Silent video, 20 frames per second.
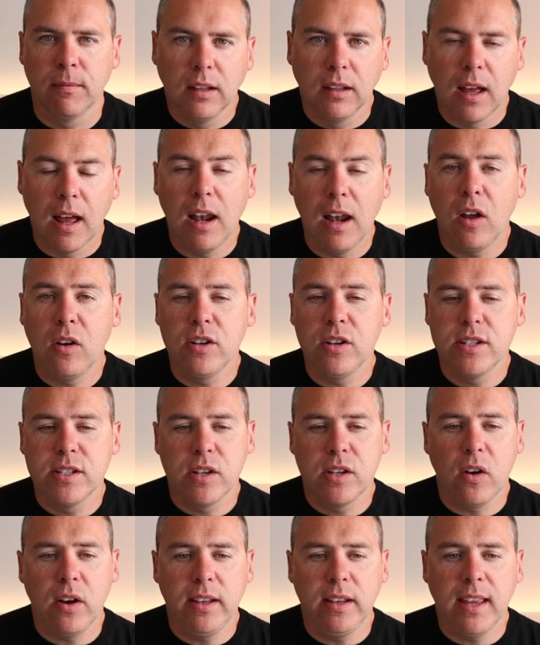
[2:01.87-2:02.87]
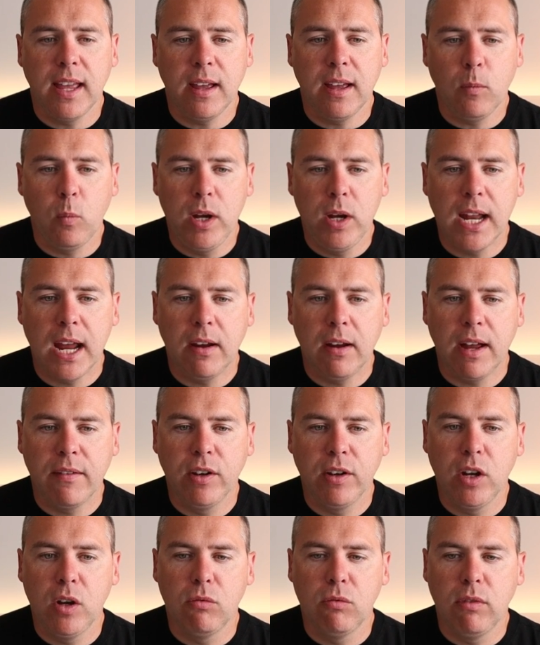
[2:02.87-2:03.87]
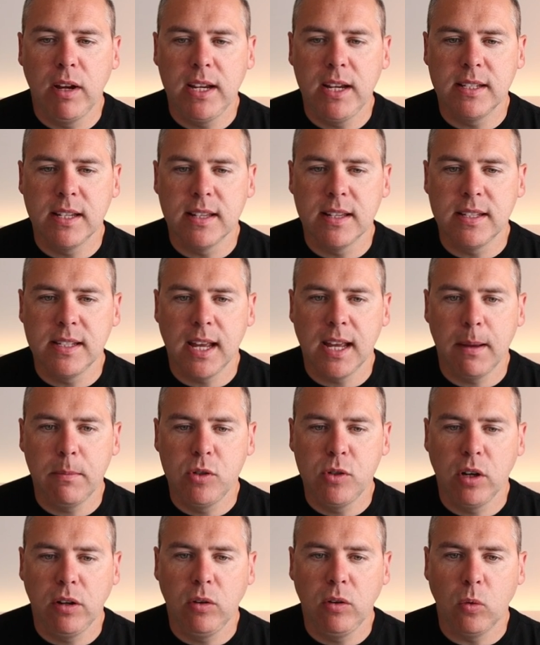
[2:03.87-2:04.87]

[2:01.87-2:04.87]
Alongside that, we now have a new Recents tab showing